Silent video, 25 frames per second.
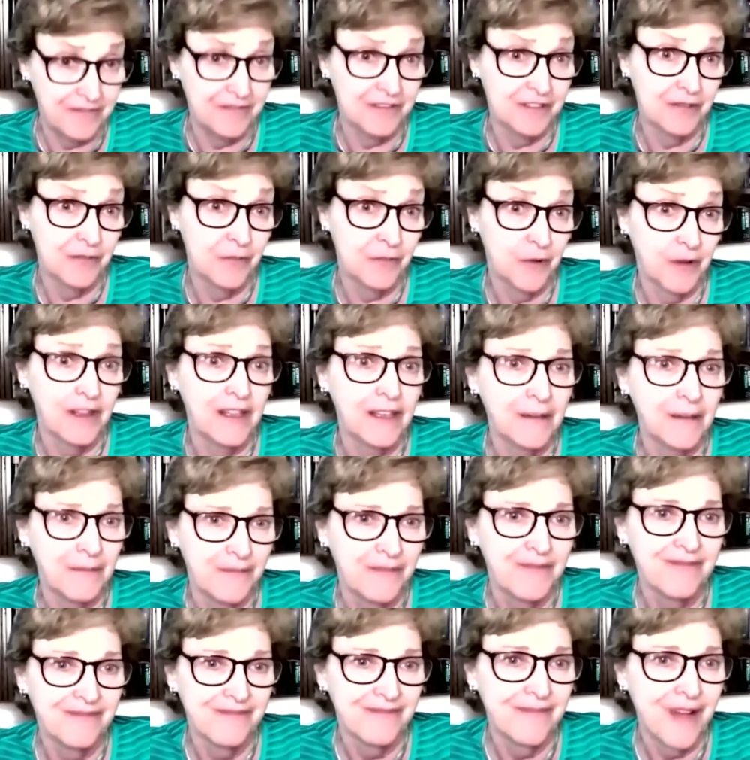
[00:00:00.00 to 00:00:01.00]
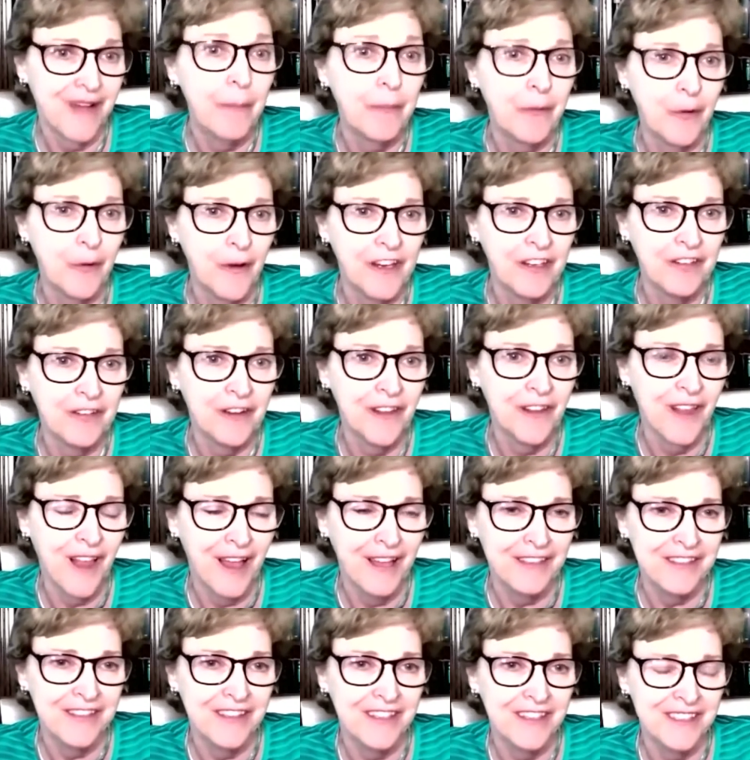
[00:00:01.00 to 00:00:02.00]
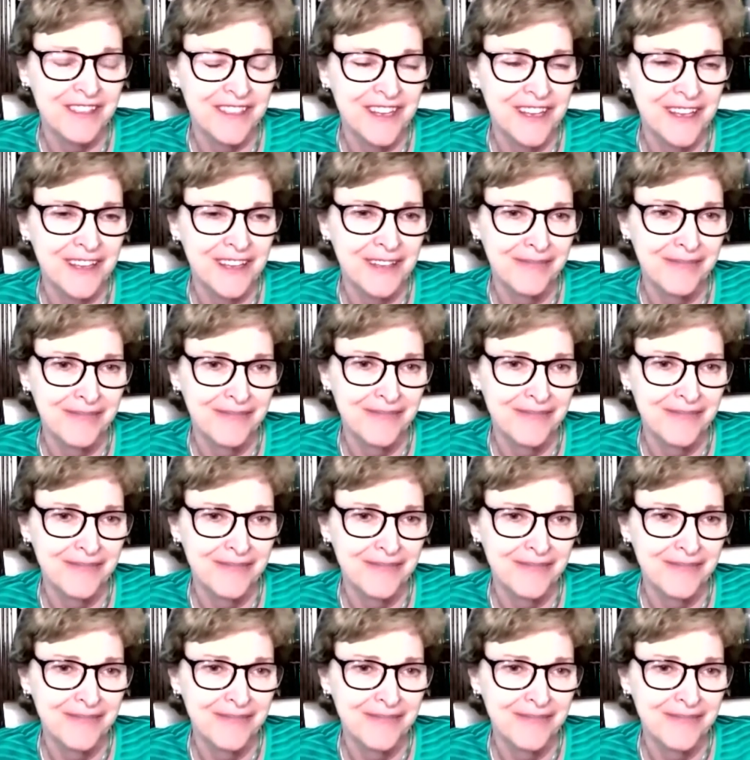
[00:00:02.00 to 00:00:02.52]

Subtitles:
really operationalize this need.